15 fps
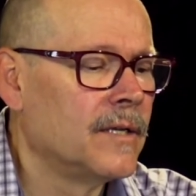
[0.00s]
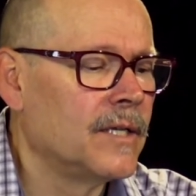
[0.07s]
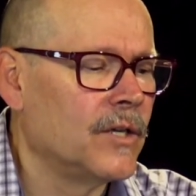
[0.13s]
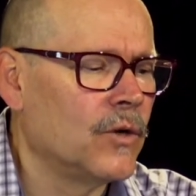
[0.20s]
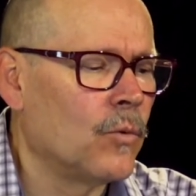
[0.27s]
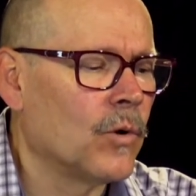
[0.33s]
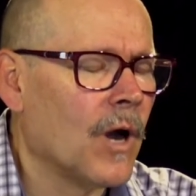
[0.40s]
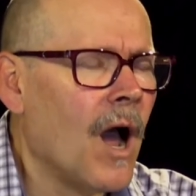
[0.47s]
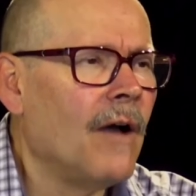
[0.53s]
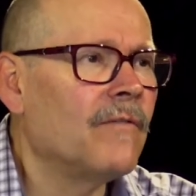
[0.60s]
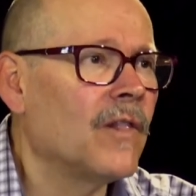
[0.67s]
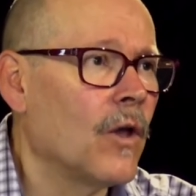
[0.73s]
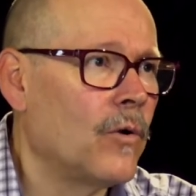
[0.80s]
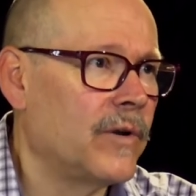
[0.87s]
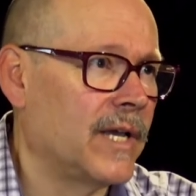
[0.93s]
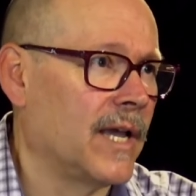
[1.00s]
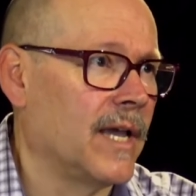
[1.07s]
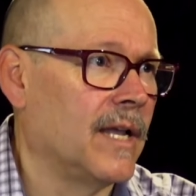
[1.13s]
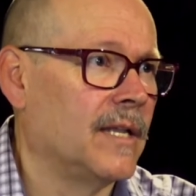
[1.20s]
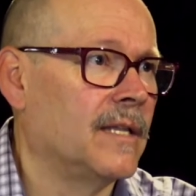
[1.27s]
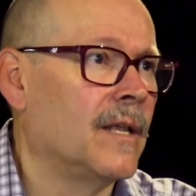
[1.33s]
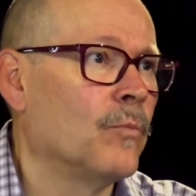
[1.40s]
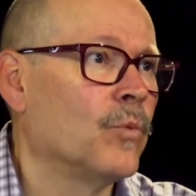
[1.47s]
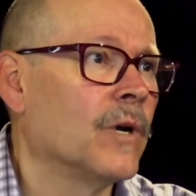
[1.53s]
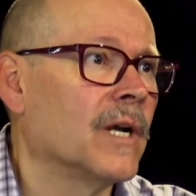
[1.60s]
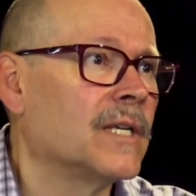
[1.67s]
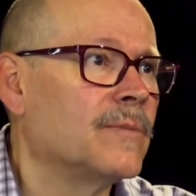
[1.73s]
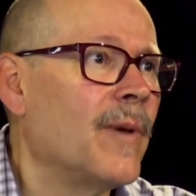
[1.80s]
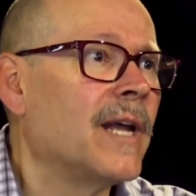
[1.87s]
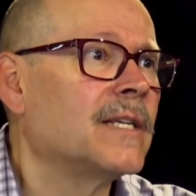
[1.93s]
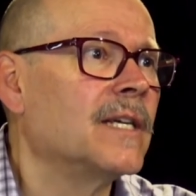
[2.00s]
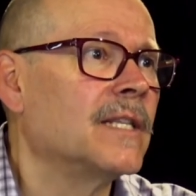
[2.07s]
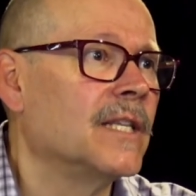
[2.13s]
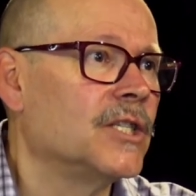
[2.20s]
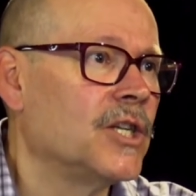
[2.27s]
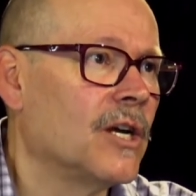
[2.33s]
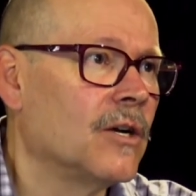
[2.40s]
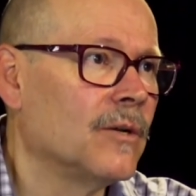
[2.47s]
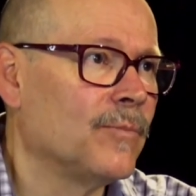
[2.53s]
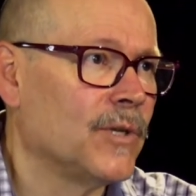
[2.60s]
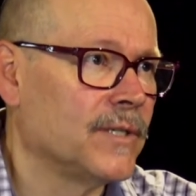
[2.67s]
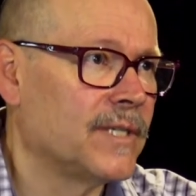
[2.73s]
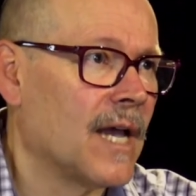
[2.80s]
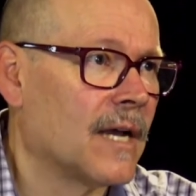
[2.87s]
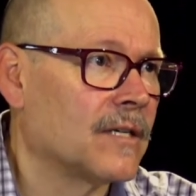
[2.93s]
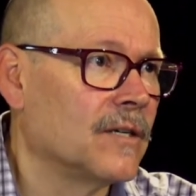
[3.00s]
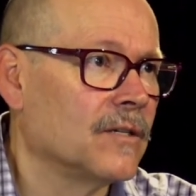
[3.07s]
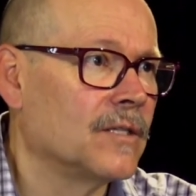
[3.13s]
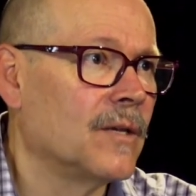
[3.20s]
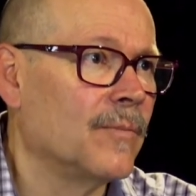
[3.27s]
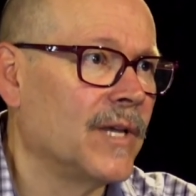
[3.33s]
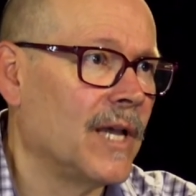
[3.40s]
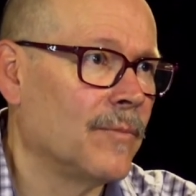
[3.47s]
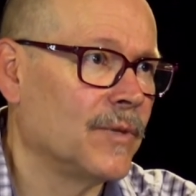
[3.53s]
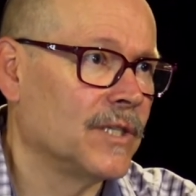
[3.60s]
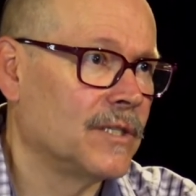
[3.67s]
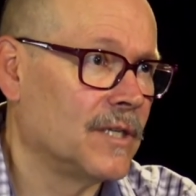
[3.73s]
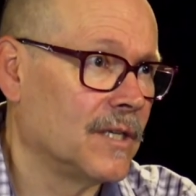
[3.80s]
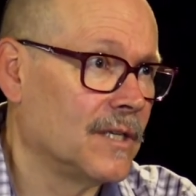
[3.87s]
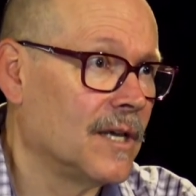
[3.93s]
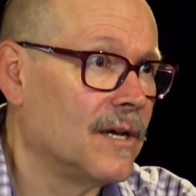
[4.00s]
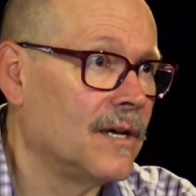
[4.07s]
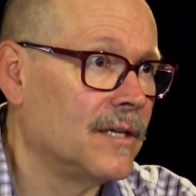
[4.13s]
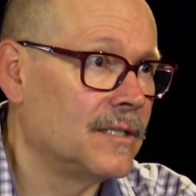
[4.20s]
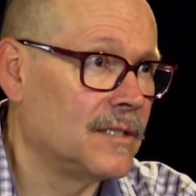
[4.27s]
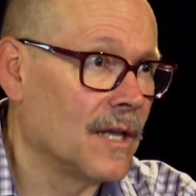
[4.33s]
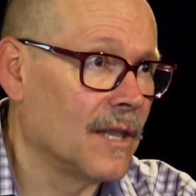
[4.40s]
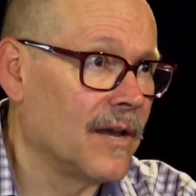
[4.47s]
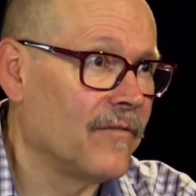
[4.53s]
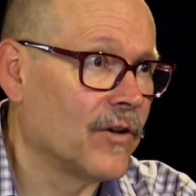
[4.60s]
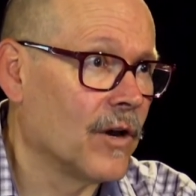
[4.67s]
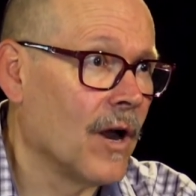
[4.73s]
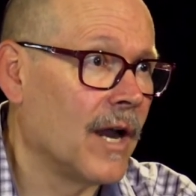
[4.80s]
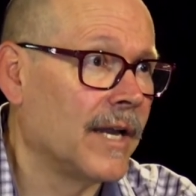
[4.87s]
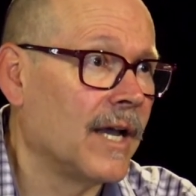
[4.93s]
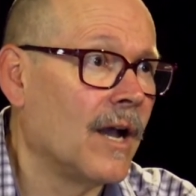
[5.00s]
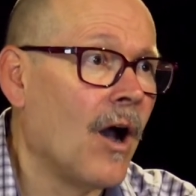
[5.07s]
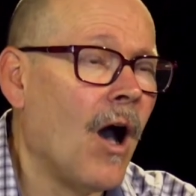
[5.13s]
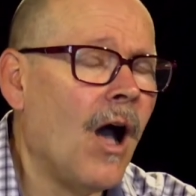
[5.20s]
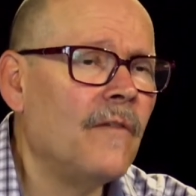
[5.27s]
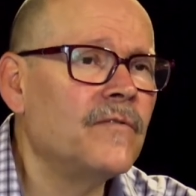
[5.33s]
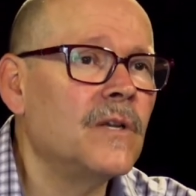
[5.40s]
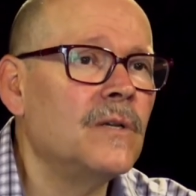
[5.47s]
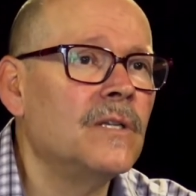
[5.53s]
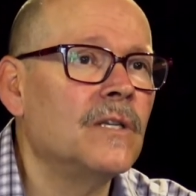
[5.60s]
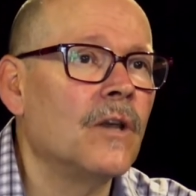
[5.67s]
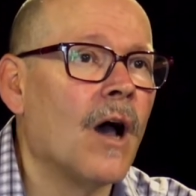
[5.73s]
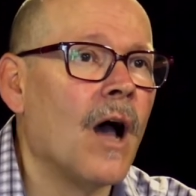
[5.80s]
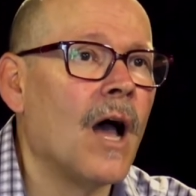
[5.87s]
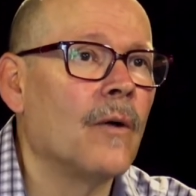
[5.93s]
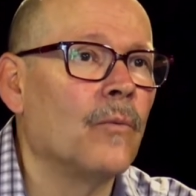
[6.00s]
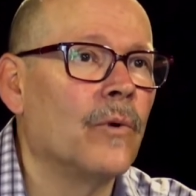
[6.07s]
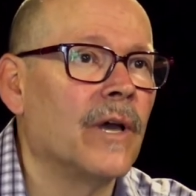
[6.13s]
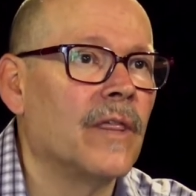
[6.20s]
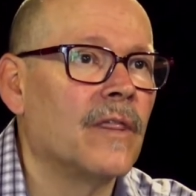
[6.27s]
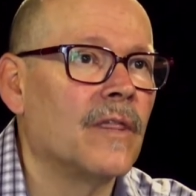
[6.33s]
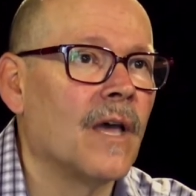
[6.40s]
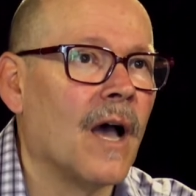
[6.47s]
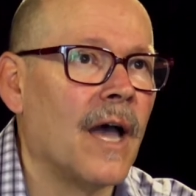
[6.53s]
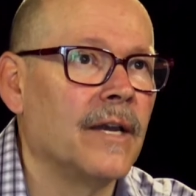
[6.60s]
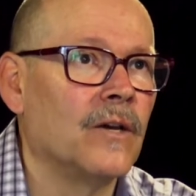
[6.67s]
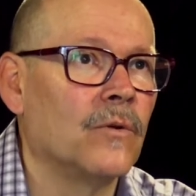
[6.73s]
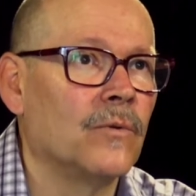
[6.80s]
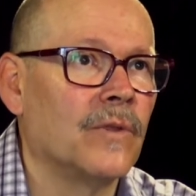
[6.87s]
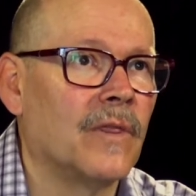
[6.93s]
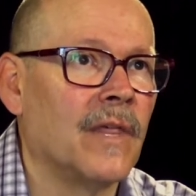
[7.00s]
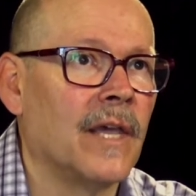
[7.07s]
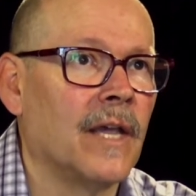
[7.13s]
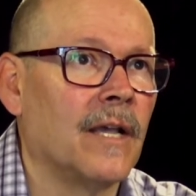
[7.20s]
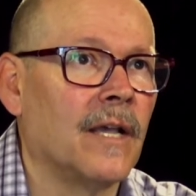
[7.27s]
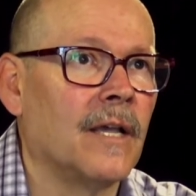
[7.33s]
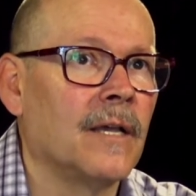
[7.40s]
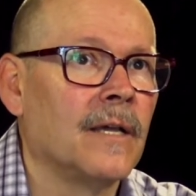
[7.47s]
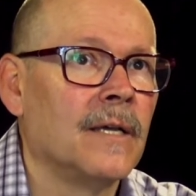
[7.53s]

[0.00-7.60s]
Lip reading: you know, we're offloading it, and then we're expecting the charitable sector to be able to deliver on it. Often not with, I don't think